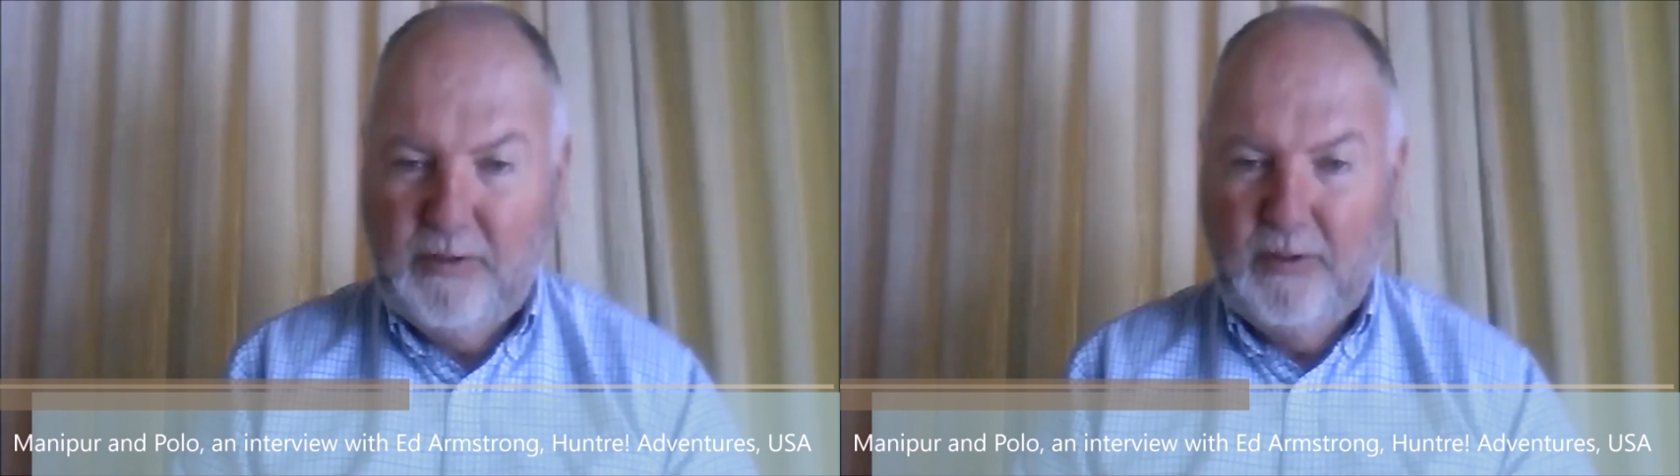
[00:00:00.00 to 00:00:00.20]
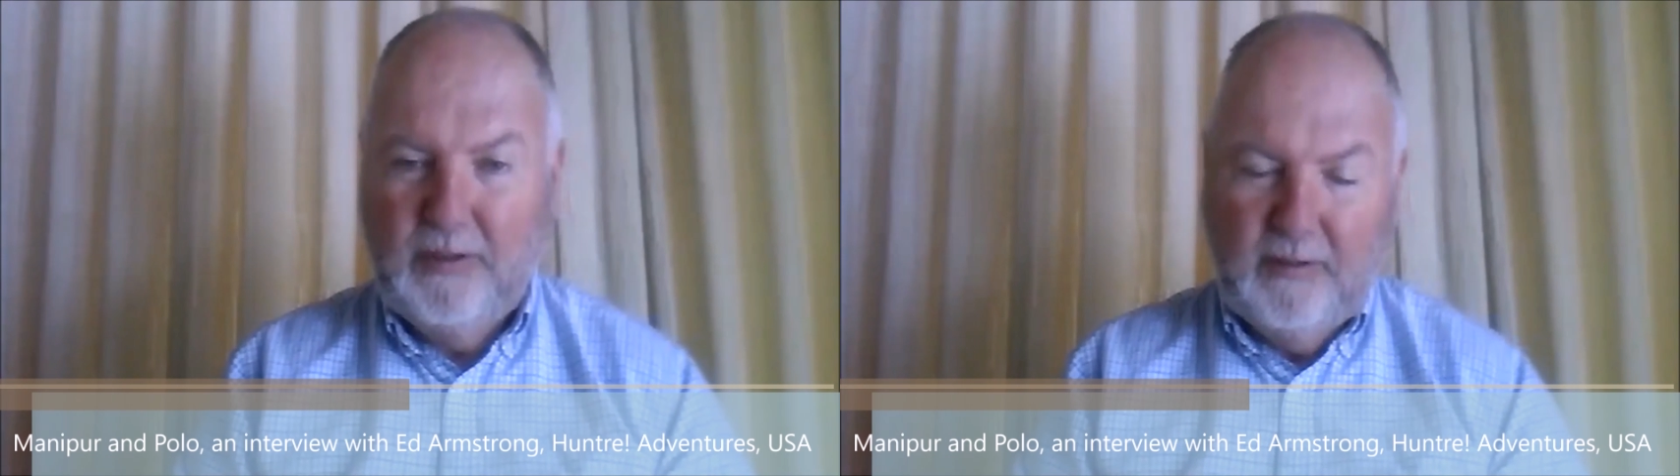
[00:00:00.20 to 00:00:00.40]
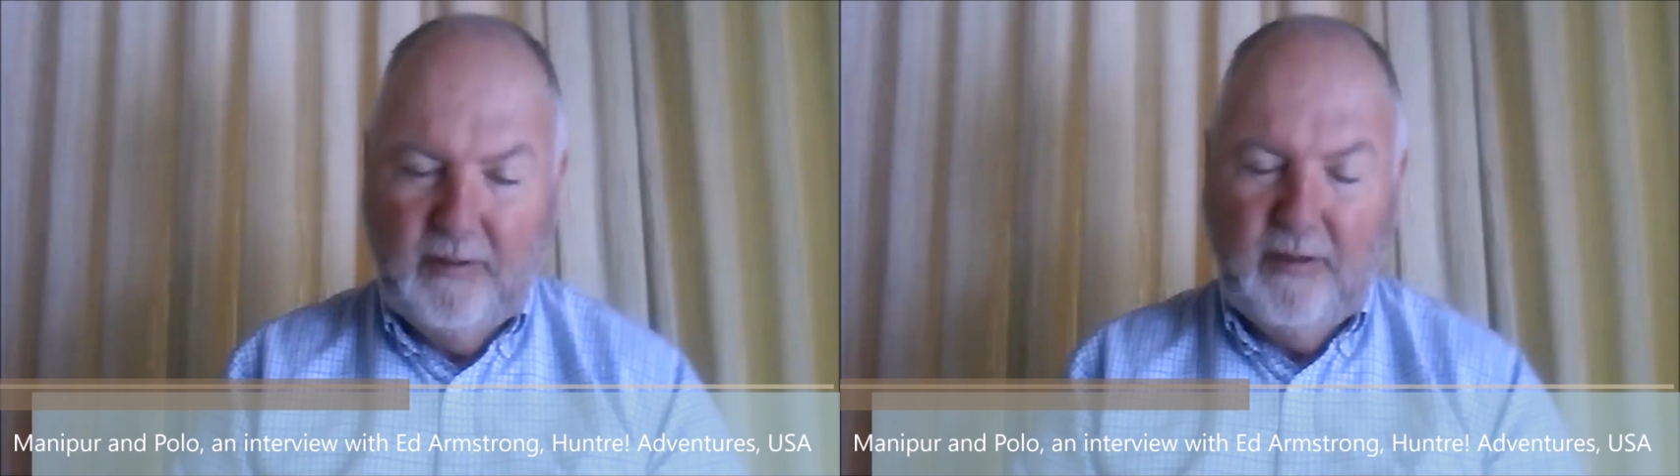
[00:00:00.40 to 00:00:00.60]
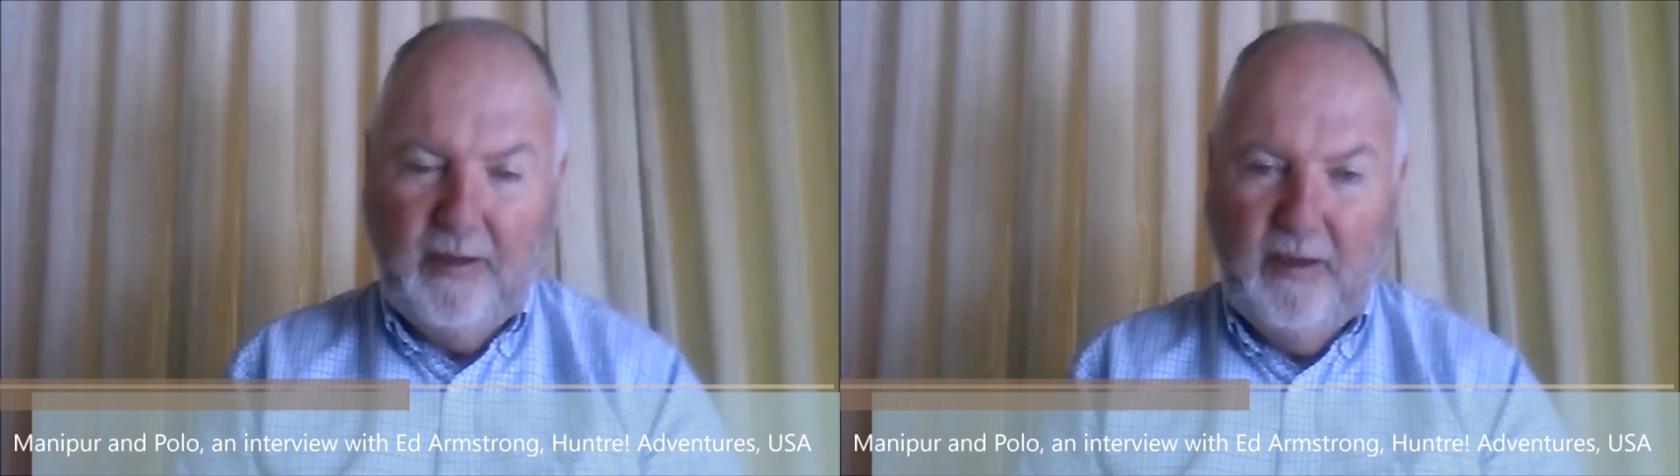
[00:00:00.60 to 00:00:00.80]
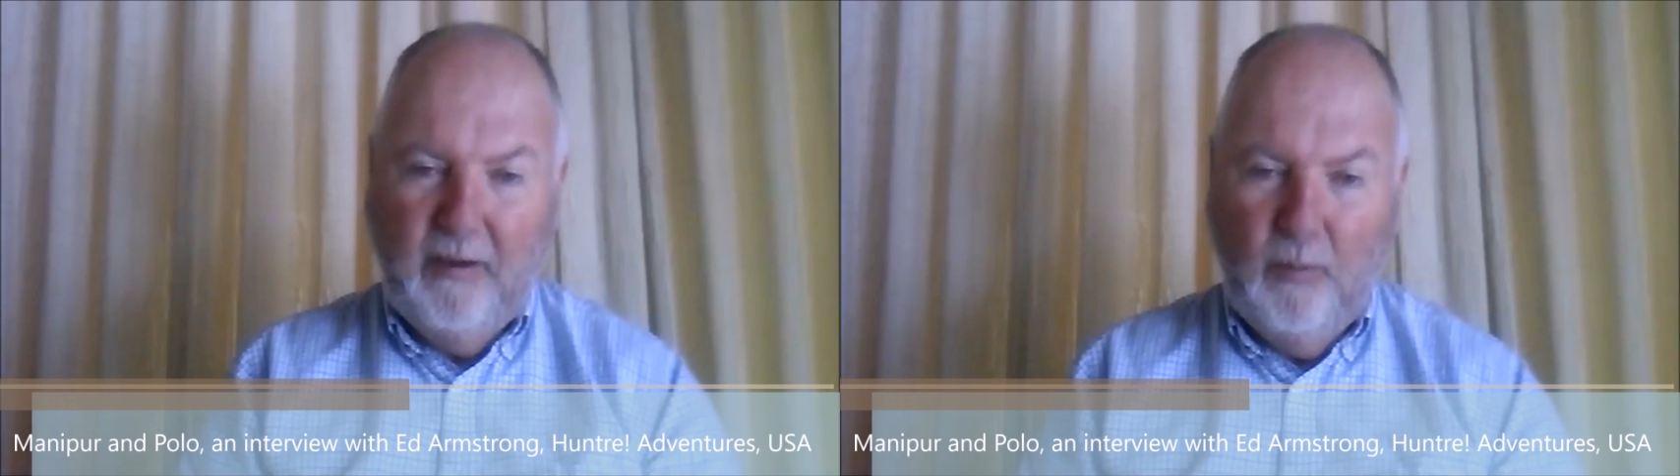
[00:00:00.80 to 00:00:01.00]
to it. I
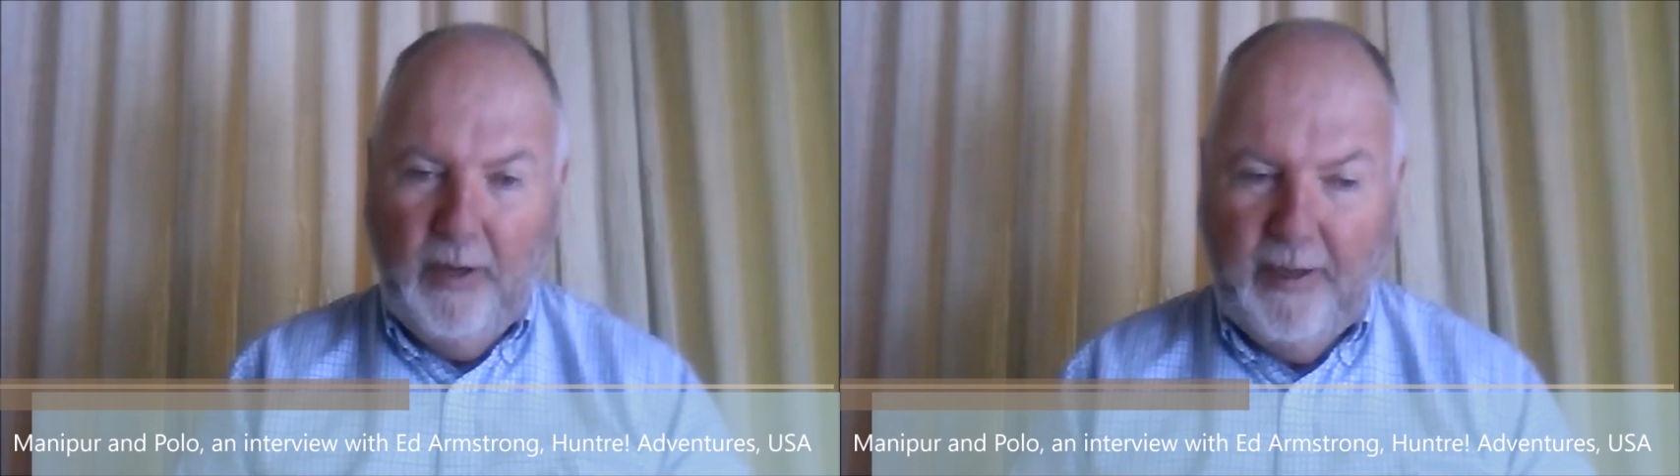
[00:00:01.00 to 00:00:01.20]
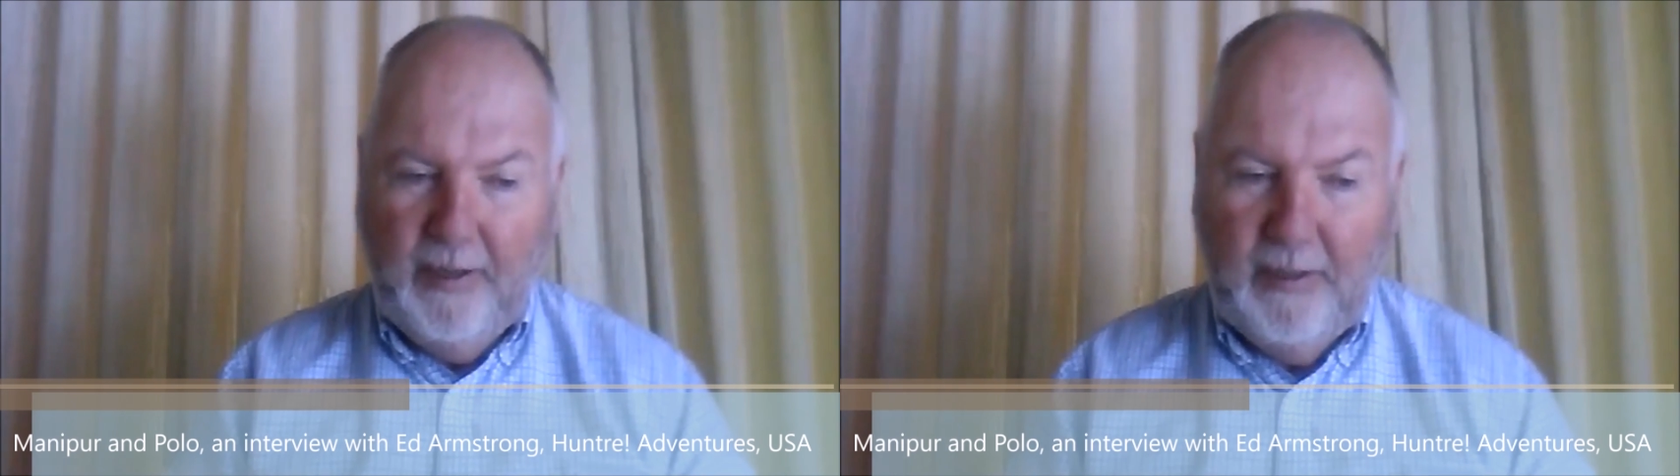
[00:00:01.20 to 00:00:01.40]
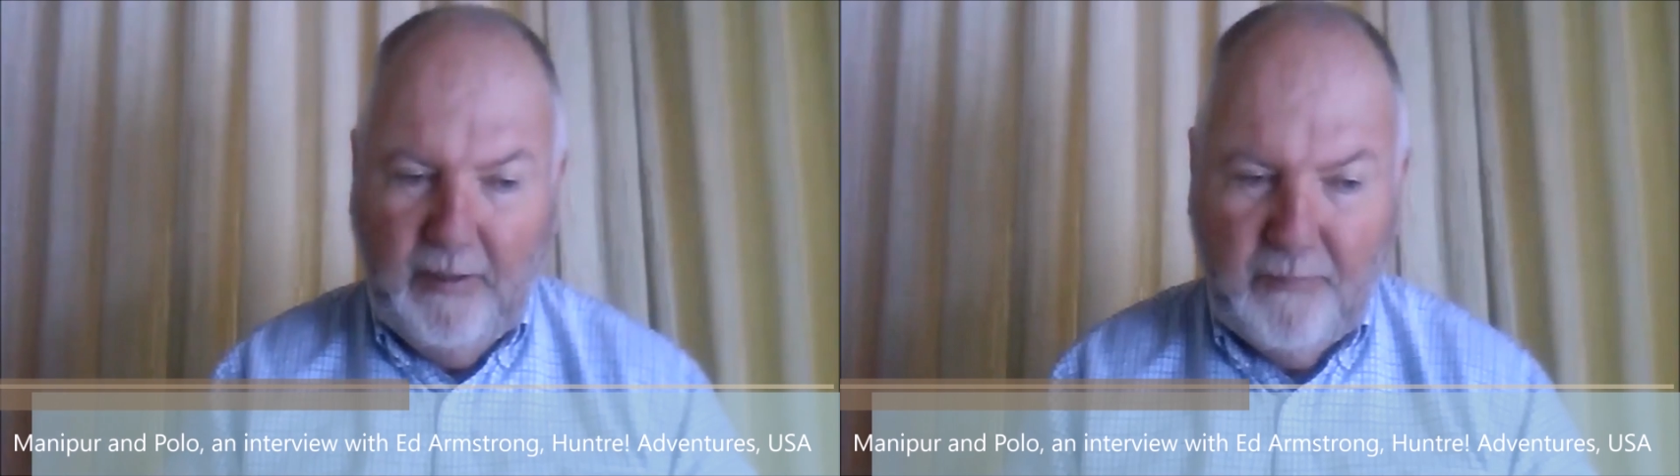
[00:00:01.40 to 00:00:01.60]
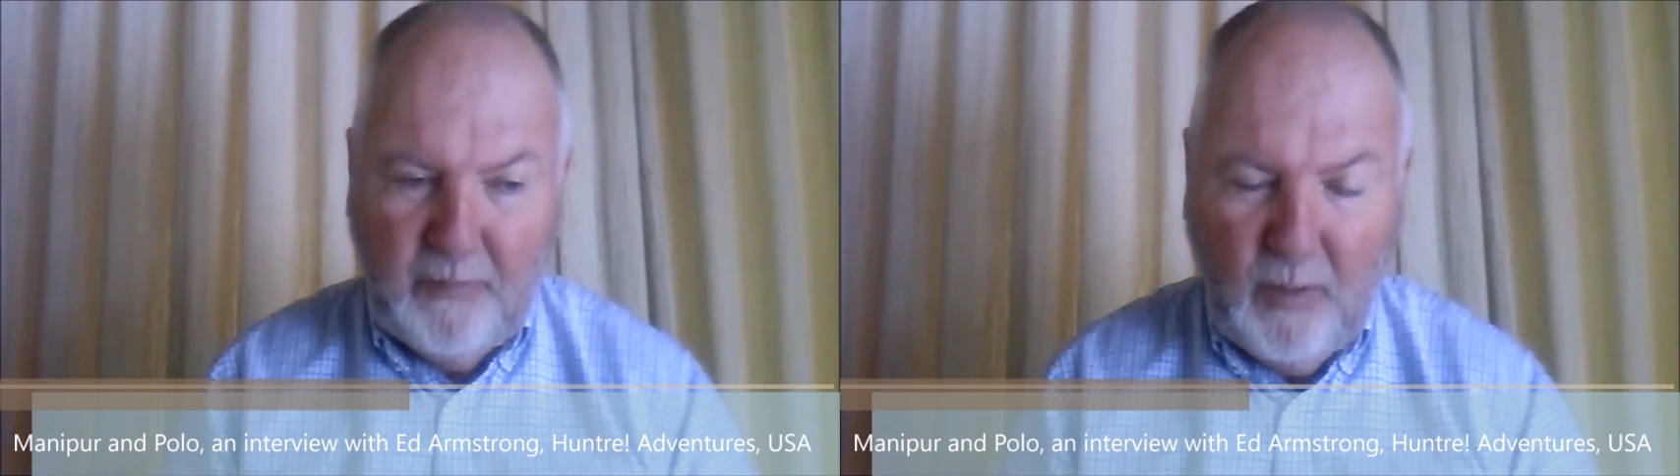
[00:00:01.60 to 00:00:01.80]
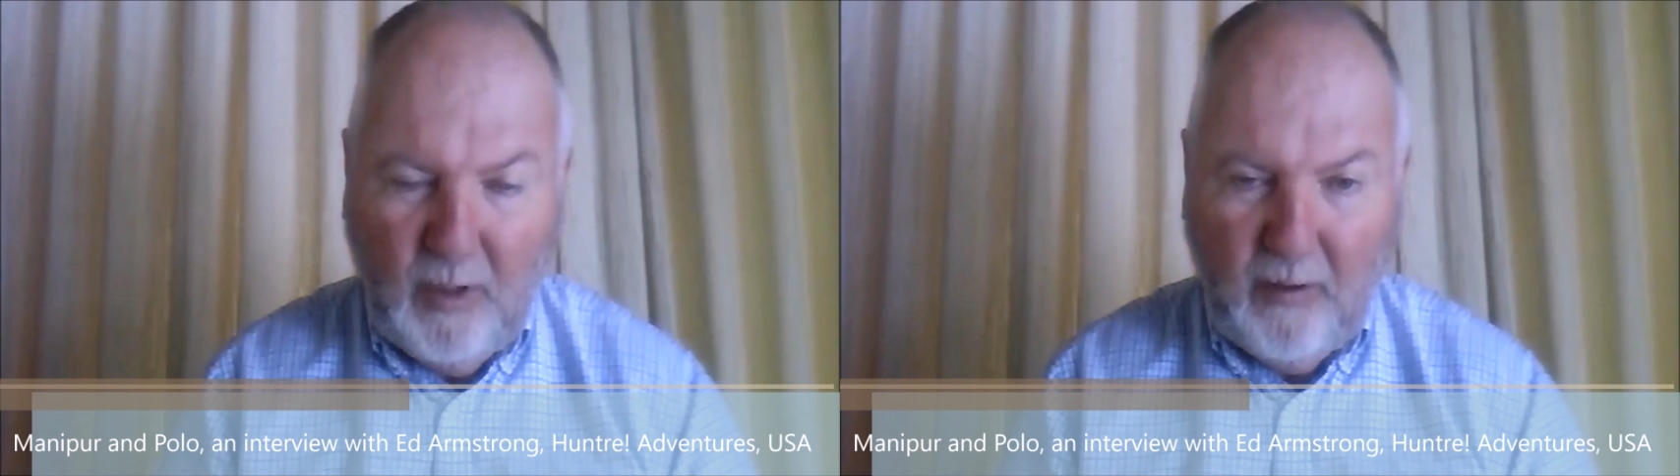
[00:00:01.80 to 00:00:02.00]
can't wait. I leave
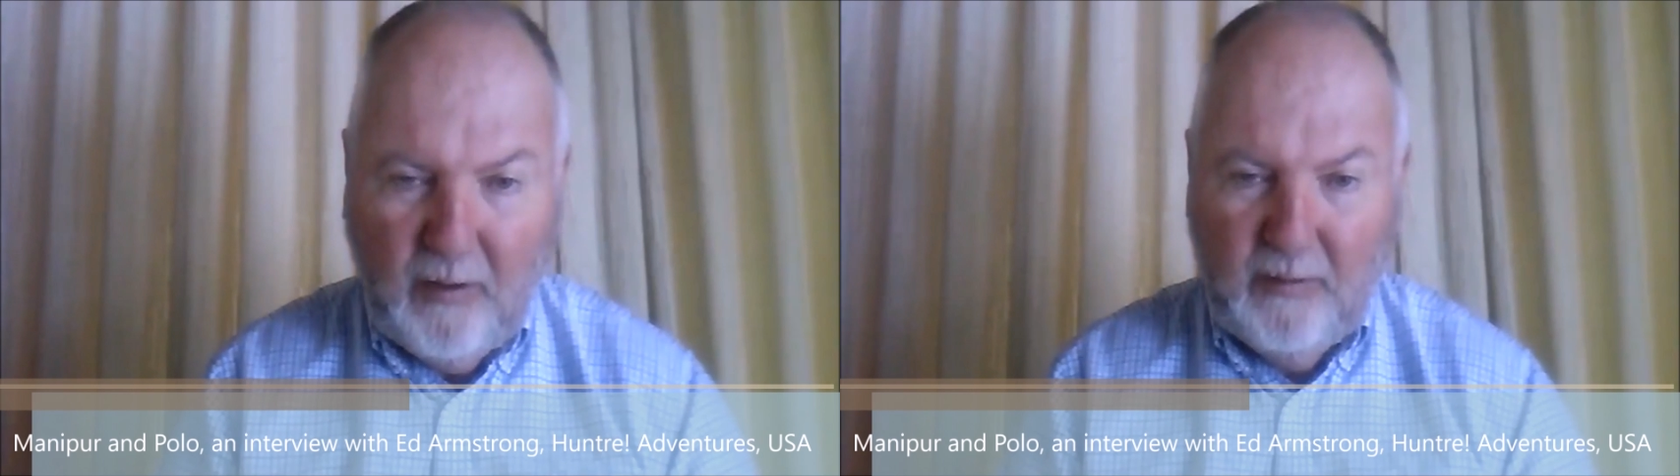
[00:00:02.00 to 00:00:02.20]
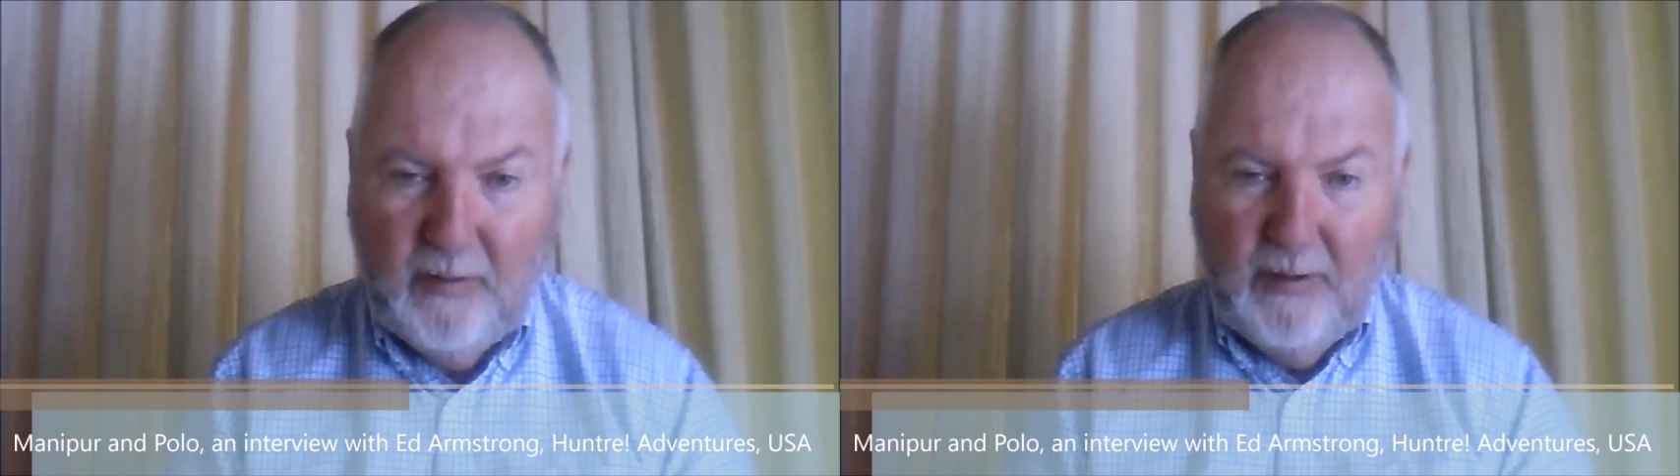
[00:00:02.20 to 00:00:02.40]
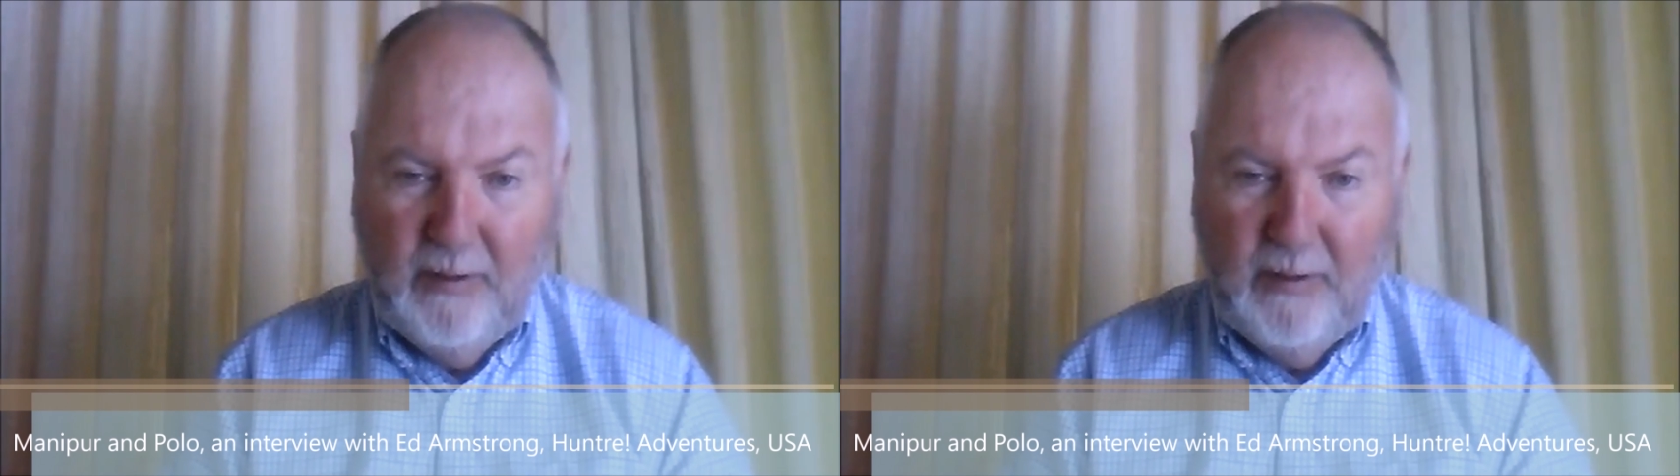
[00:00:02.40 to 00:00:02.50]
tomorrow.